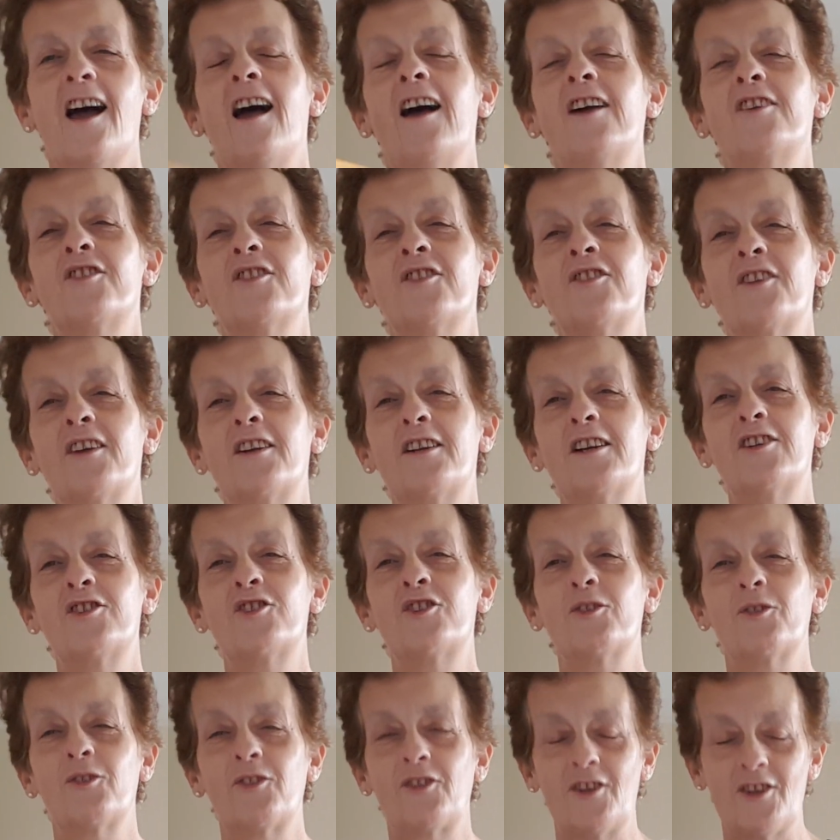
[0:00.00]
I just said I'll
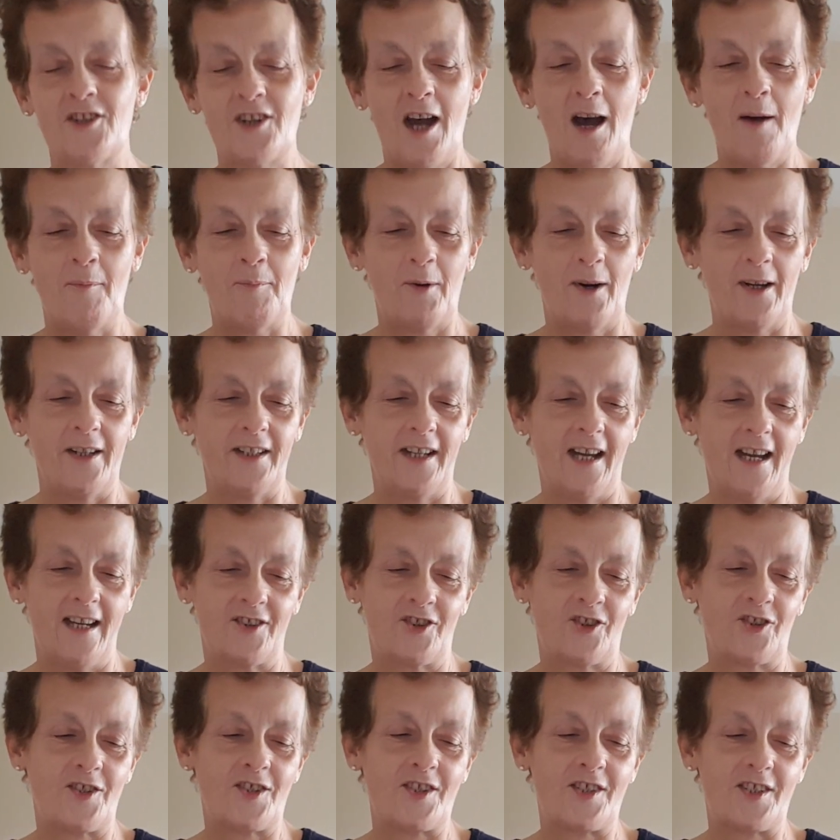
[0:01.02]
choose the top one
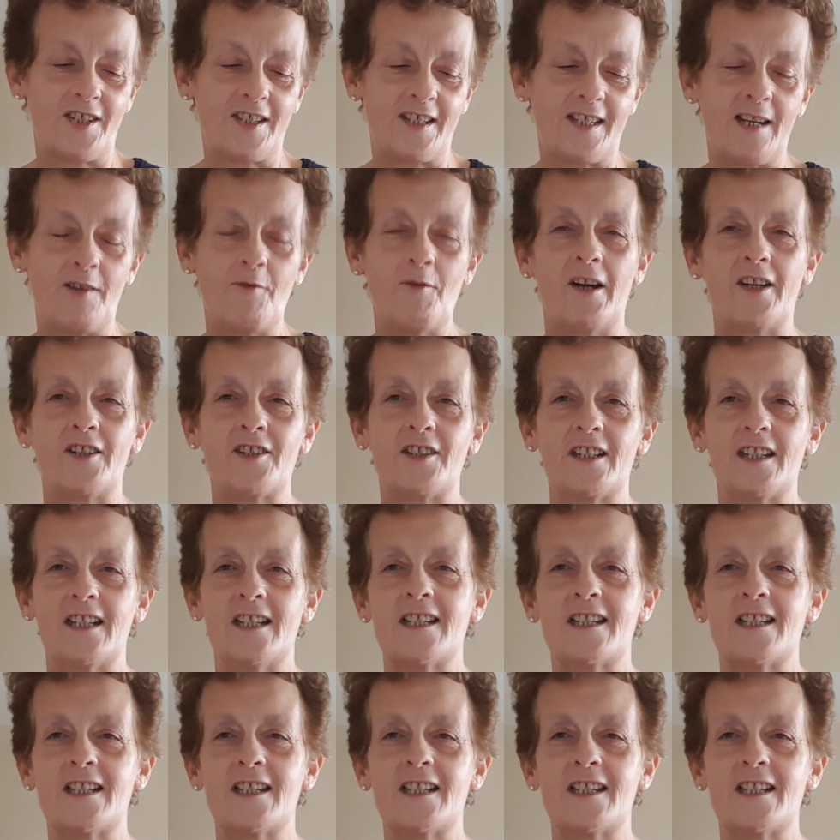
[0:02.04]
just to see what it